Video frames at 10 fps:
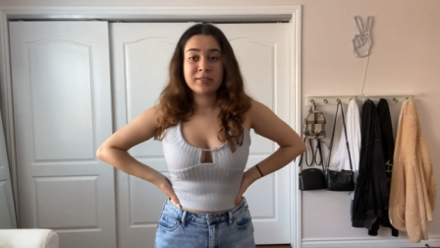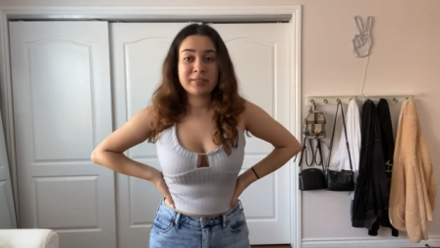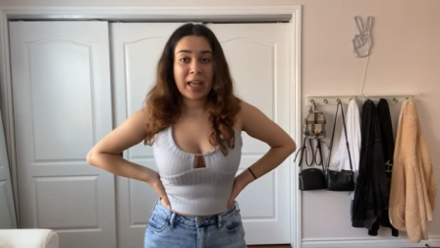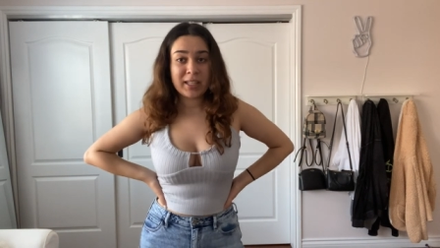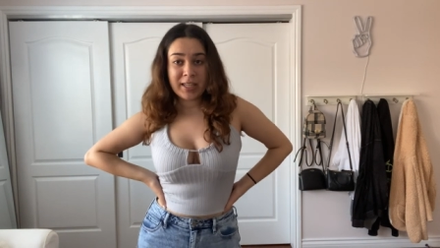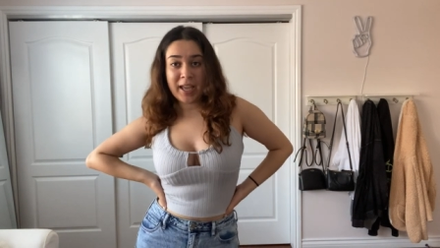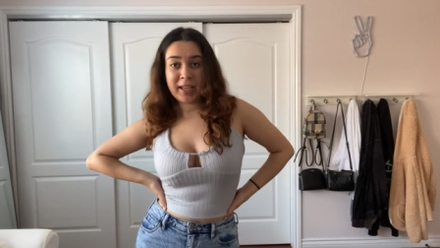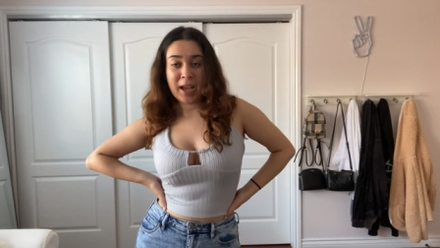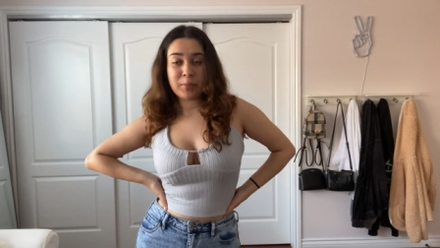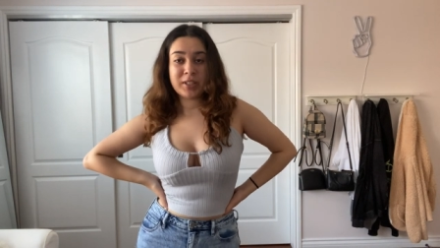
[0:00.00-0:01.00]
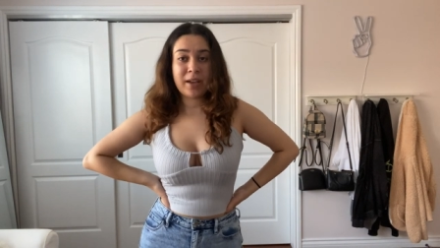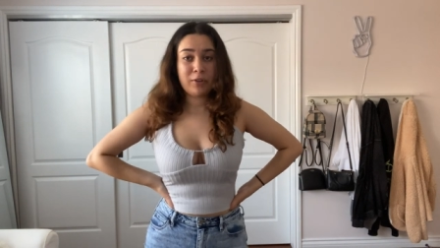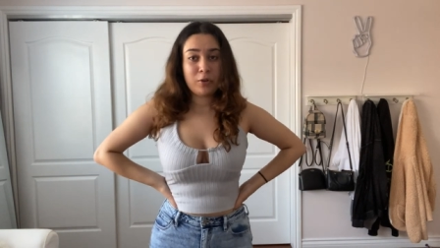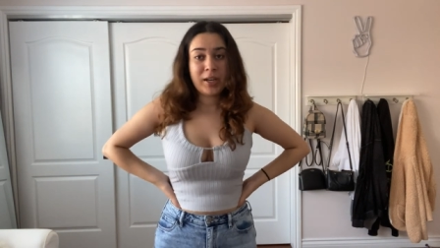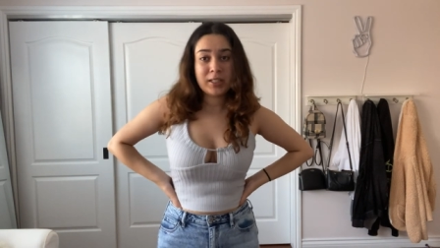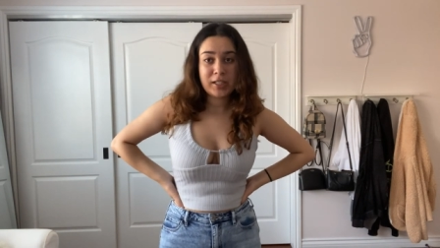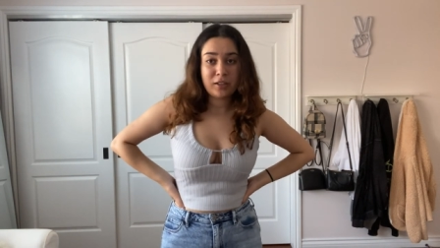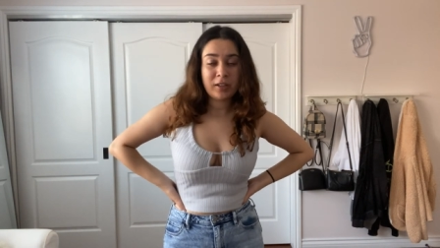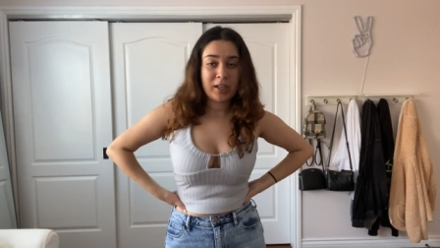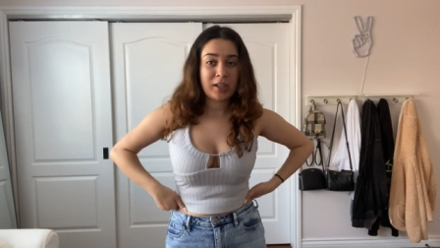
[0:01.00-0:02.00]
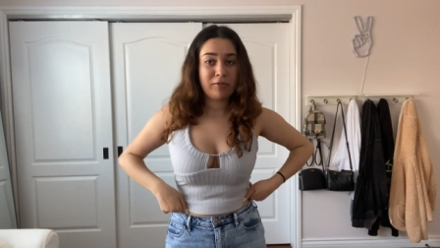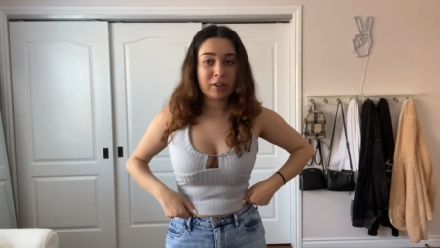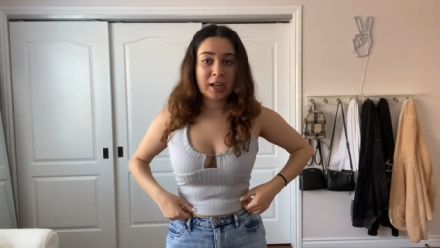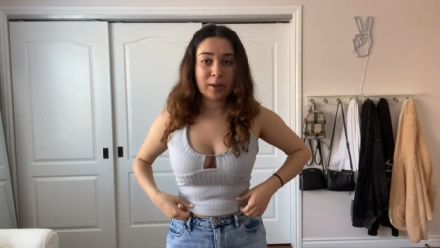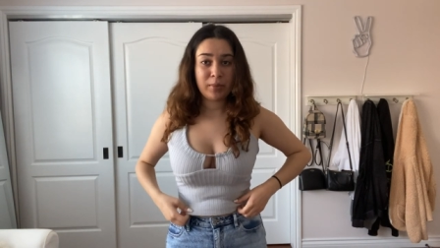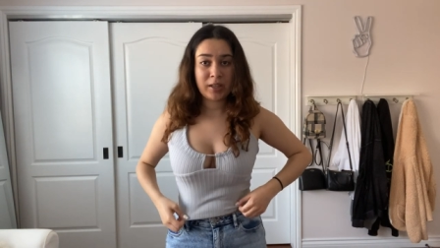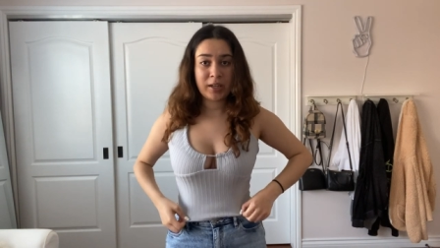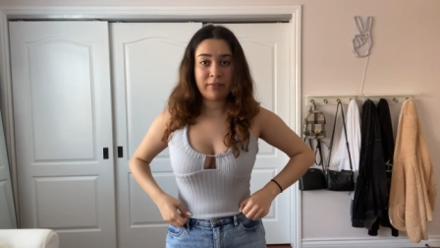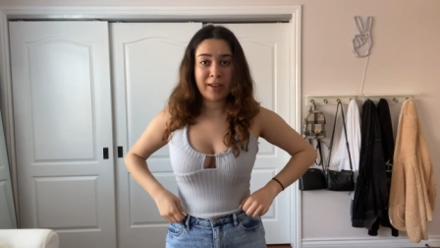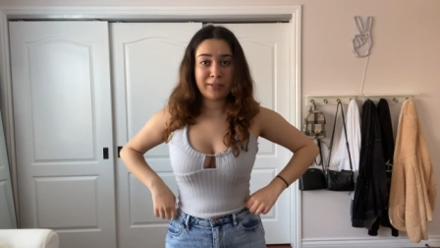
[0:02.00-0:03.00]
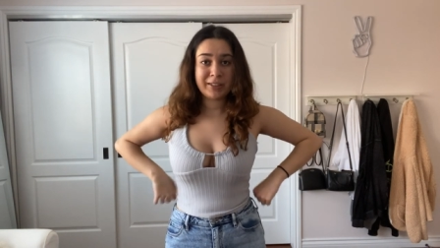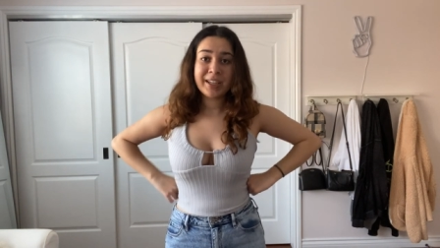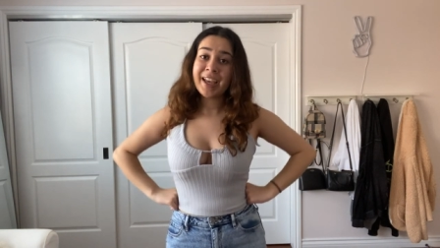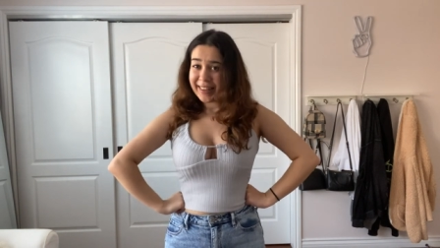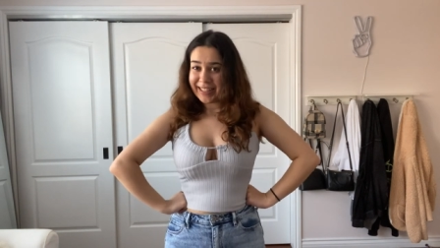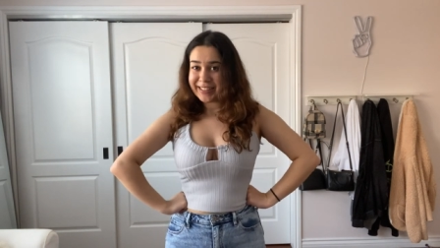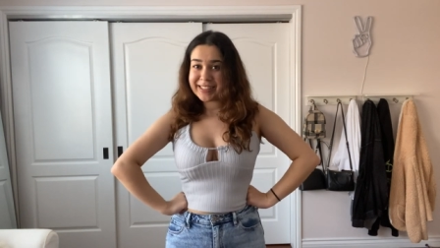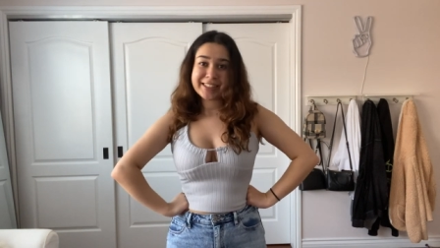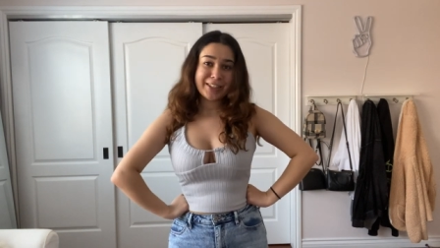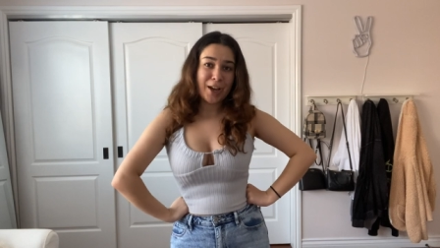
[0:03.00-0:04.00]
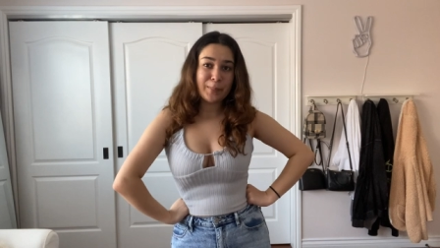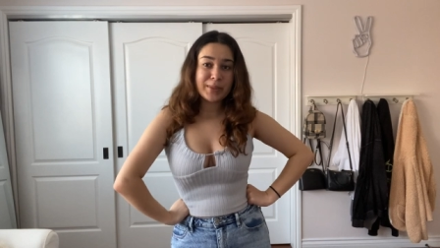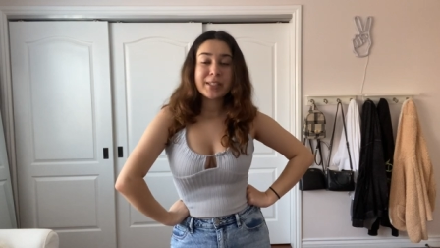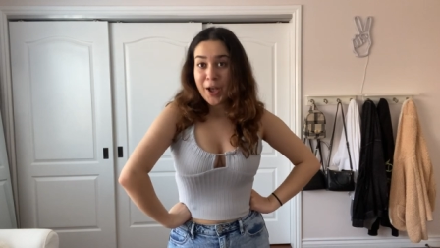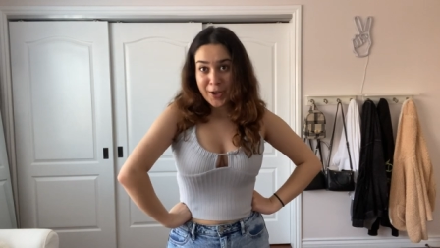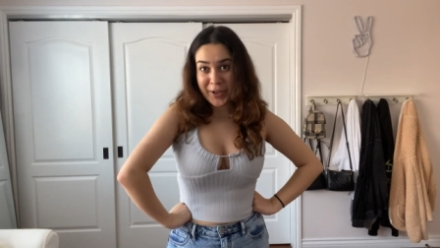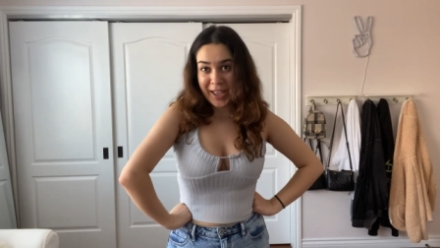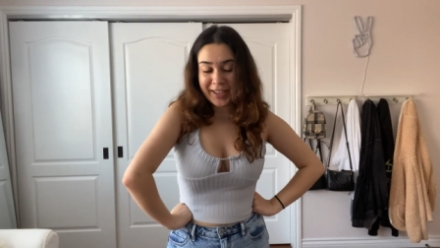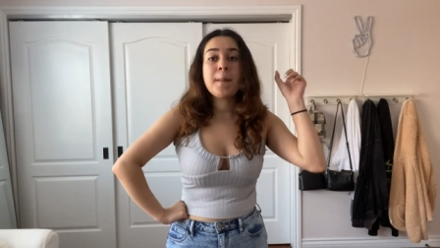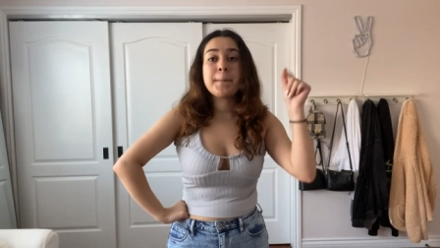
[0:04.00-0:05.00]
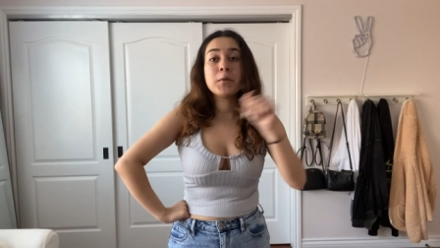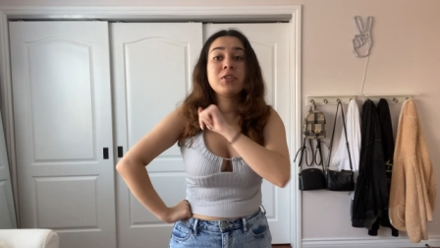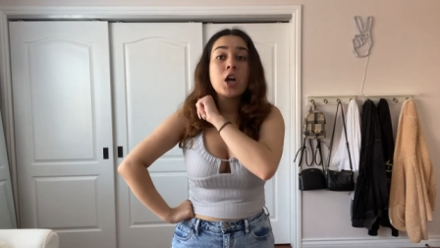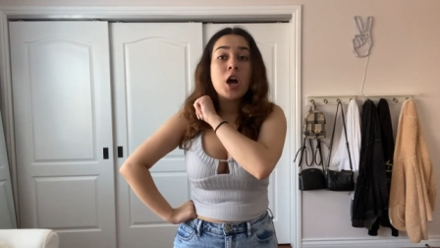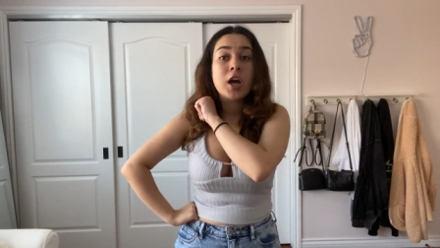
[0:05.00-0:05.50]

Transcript: that day. Happened to have a great deal and I'm very happy that I found these tops. Okay, moving on.